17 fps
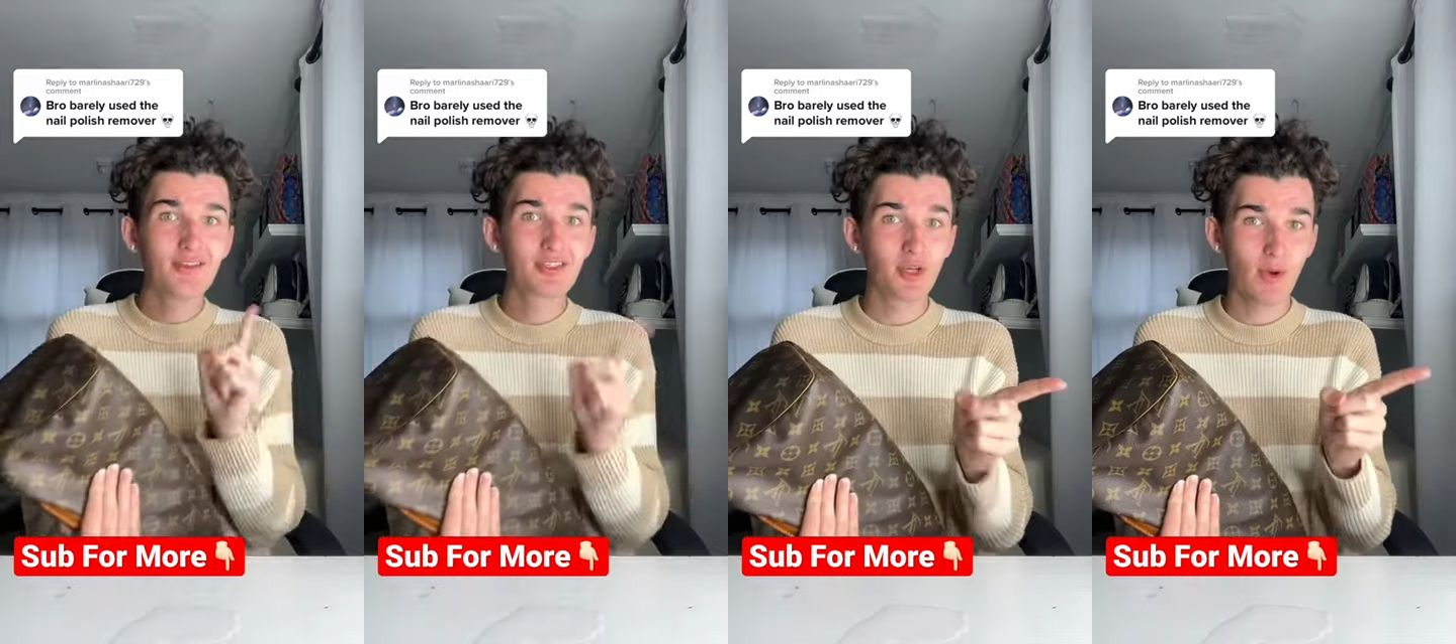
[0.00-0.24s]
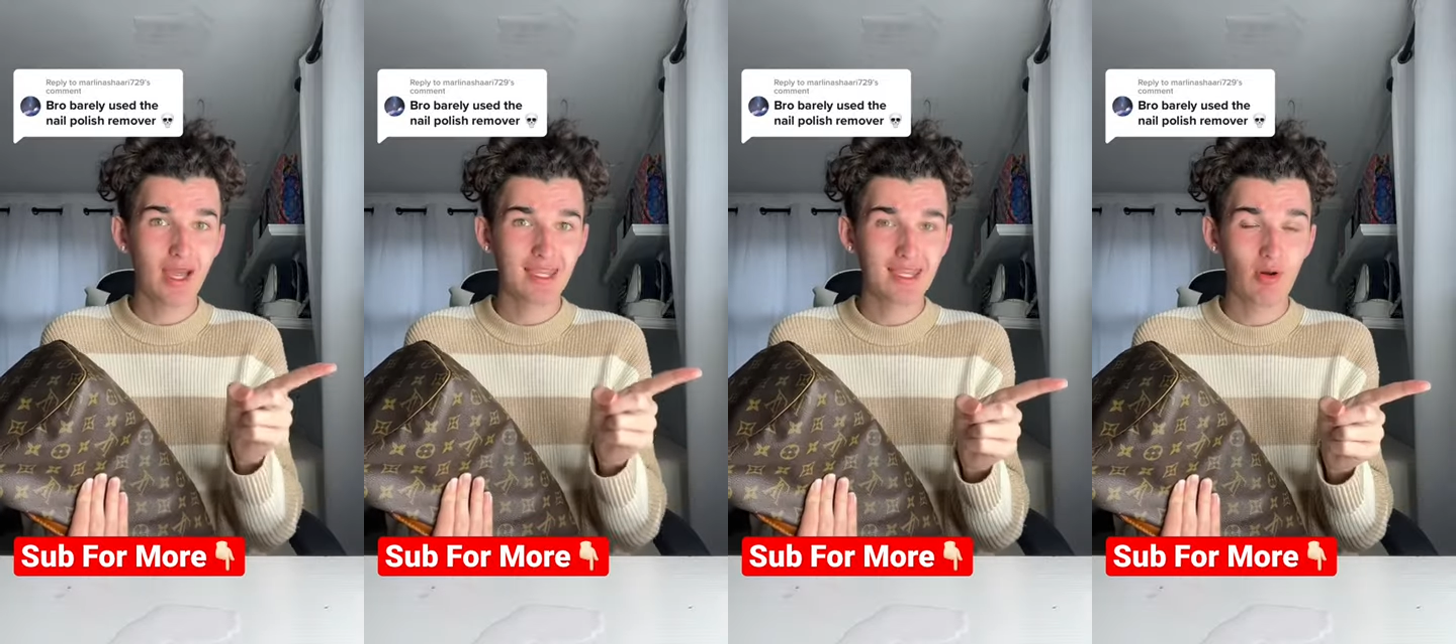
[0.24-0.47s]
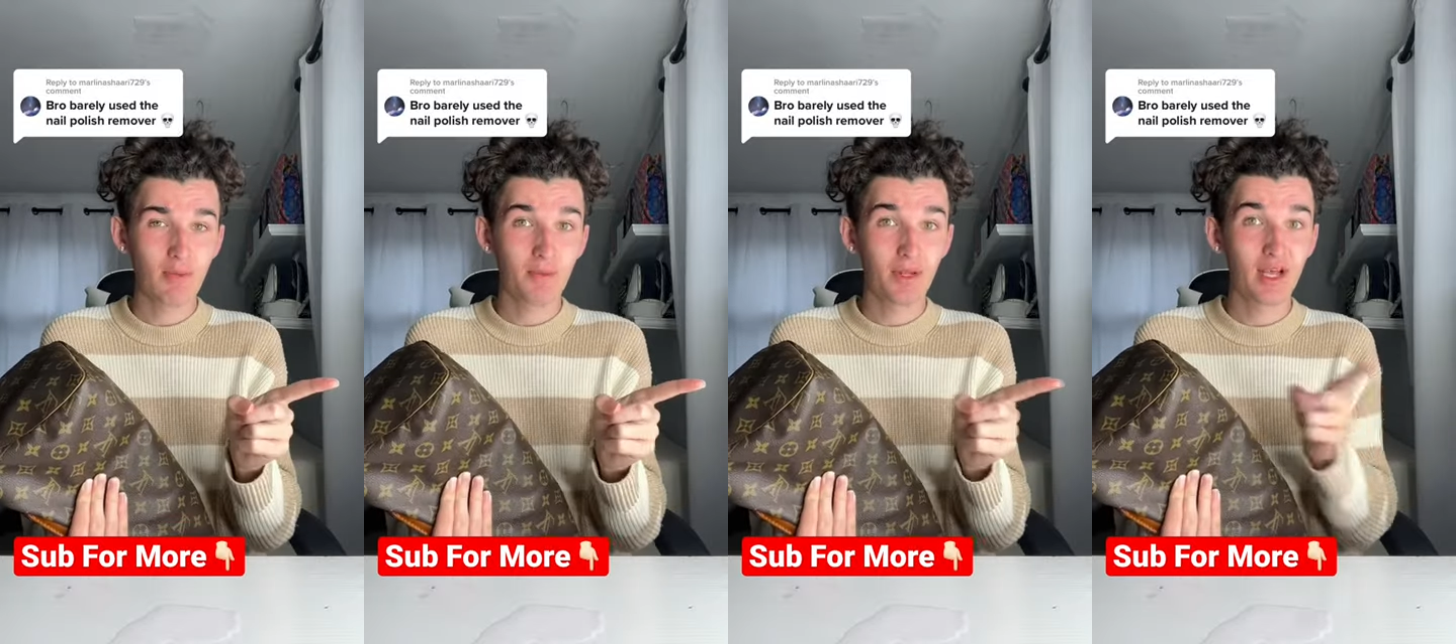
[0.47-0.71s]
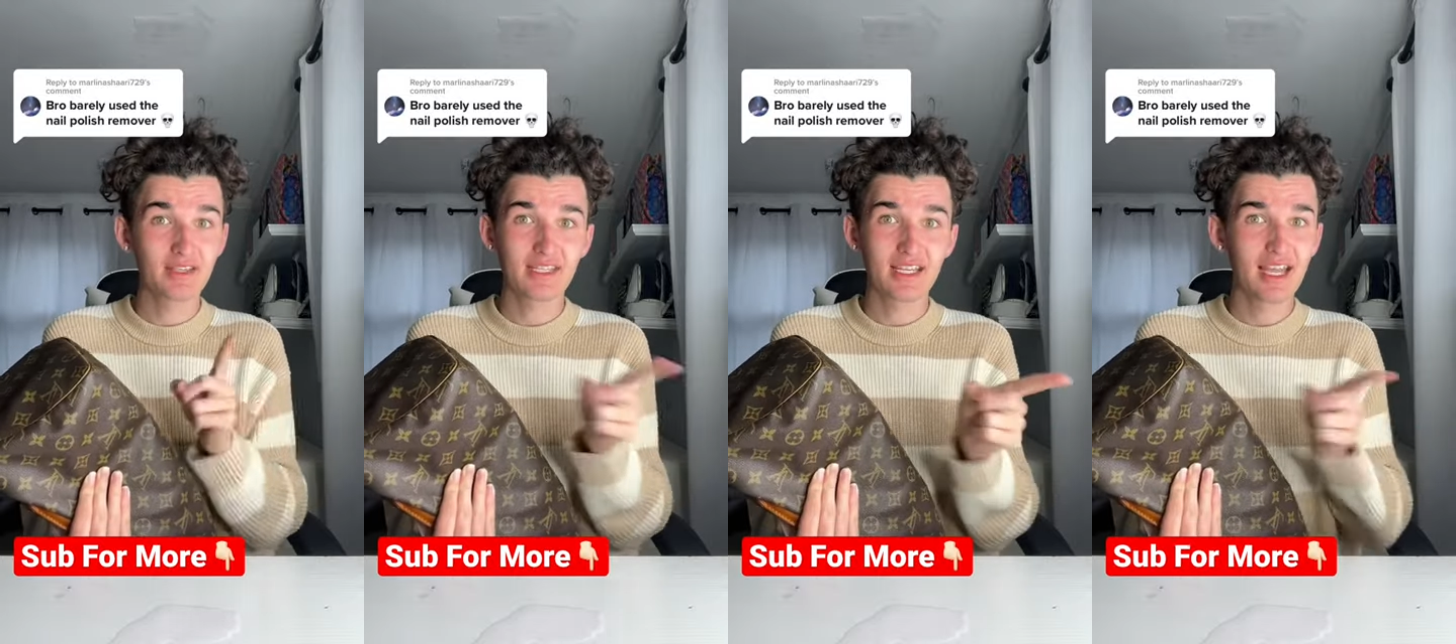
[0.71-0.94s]
So hit the red
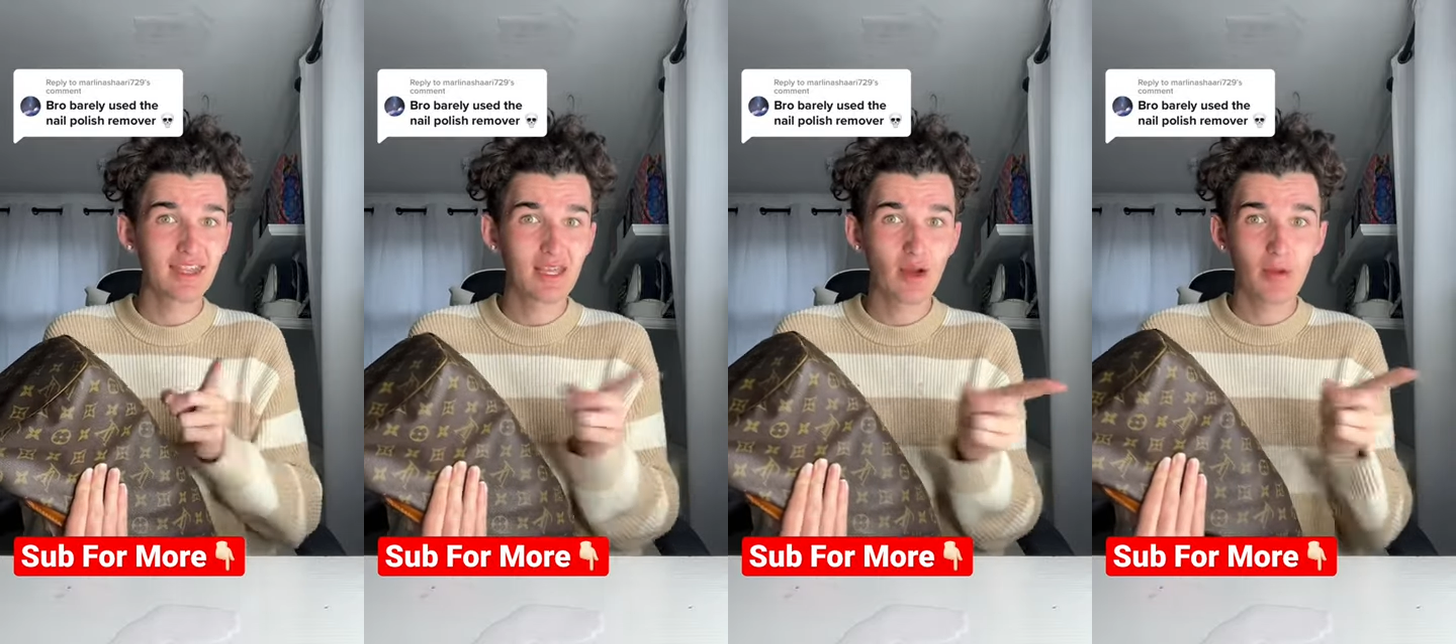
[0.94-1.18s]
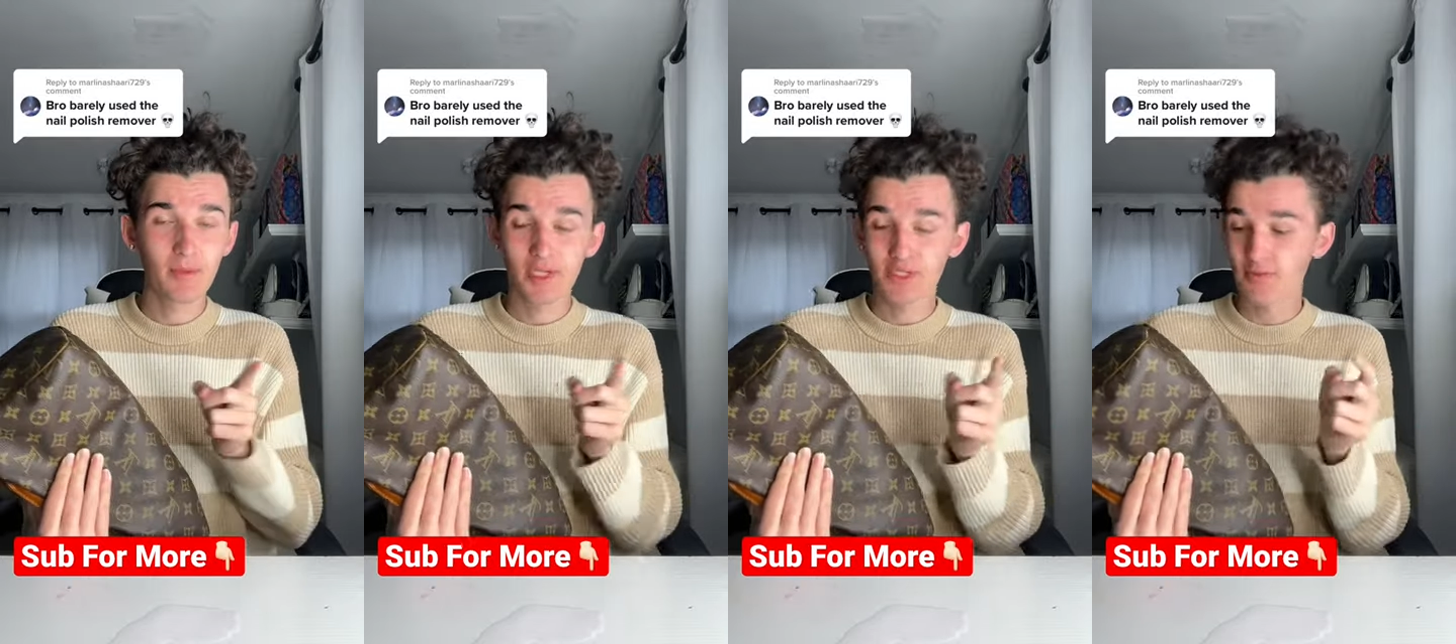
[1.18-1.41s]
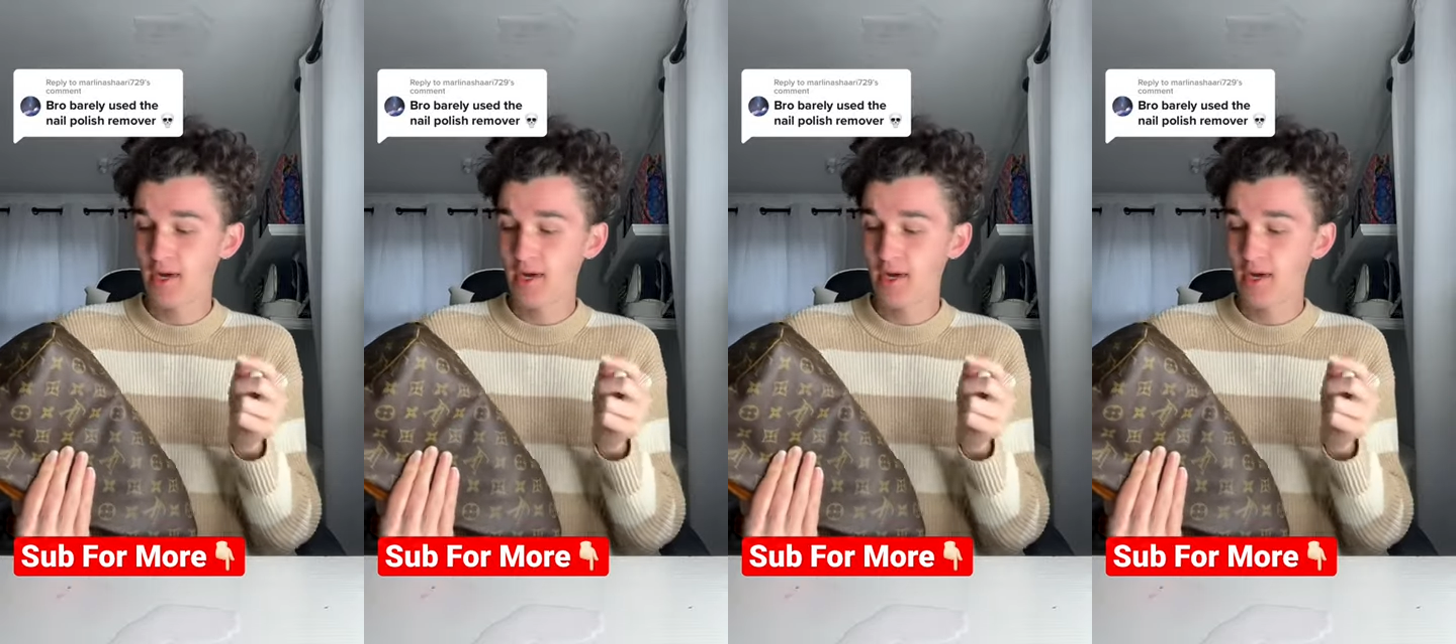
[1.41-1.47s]
plus. Hit the red plus